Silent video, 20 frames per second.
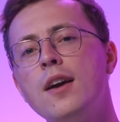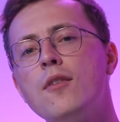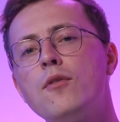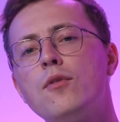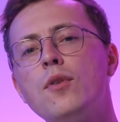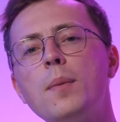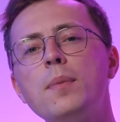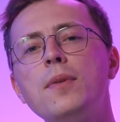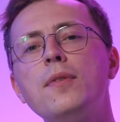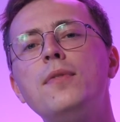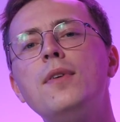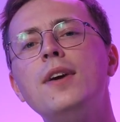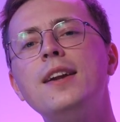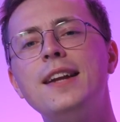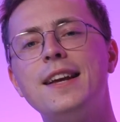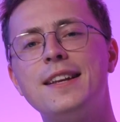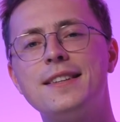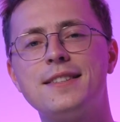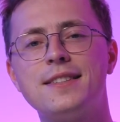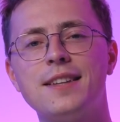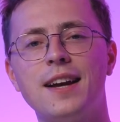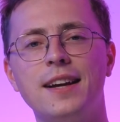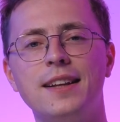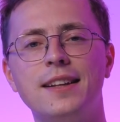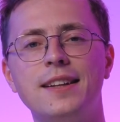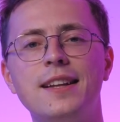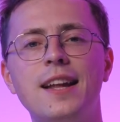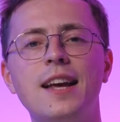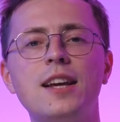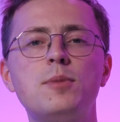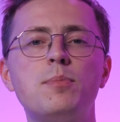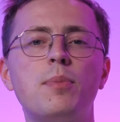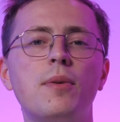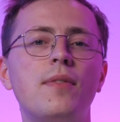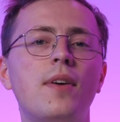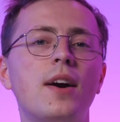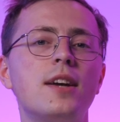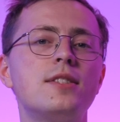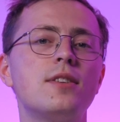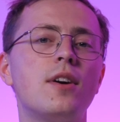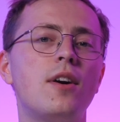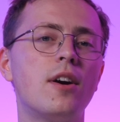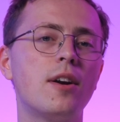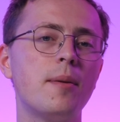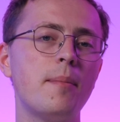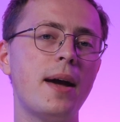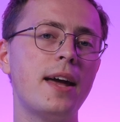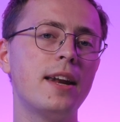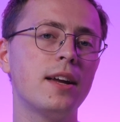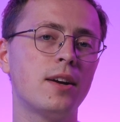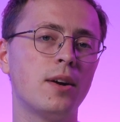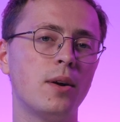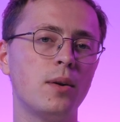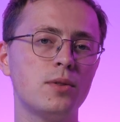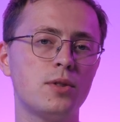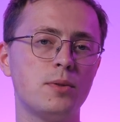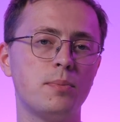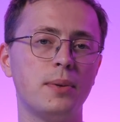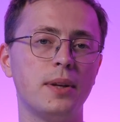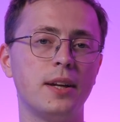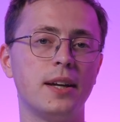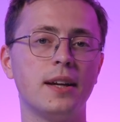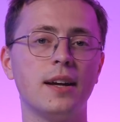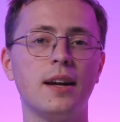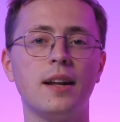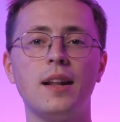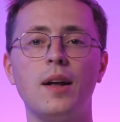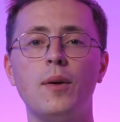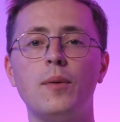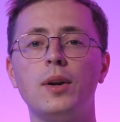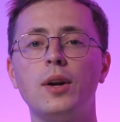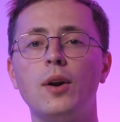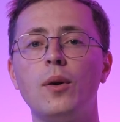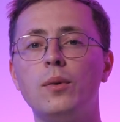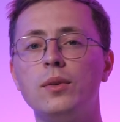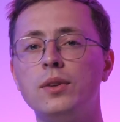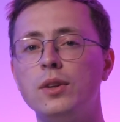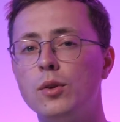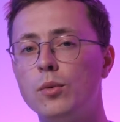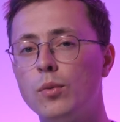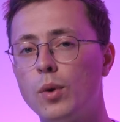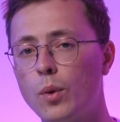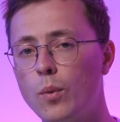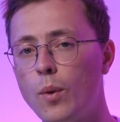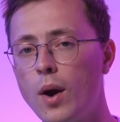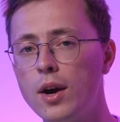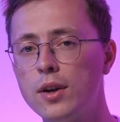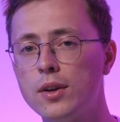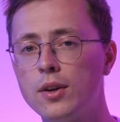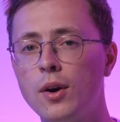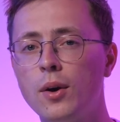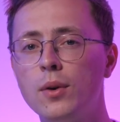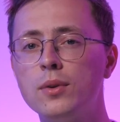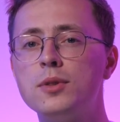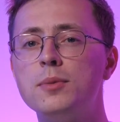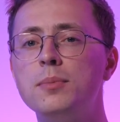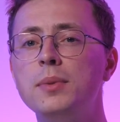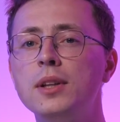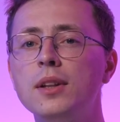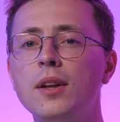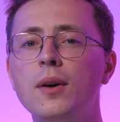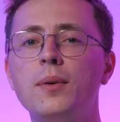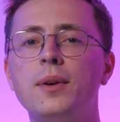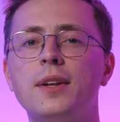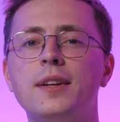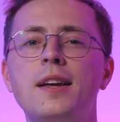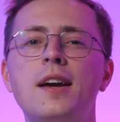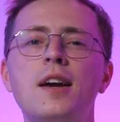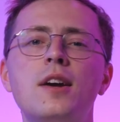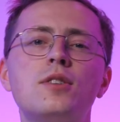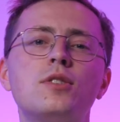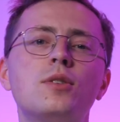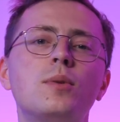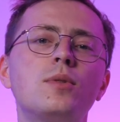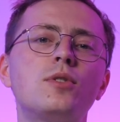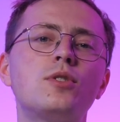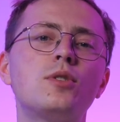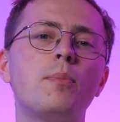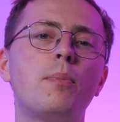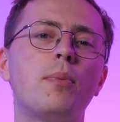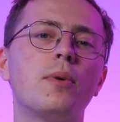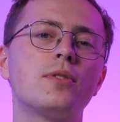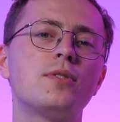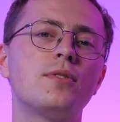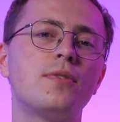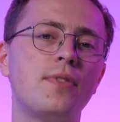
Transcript: From the front-end side, Next provides automatic code splitting, allowing only the required code to be loaded, so it supports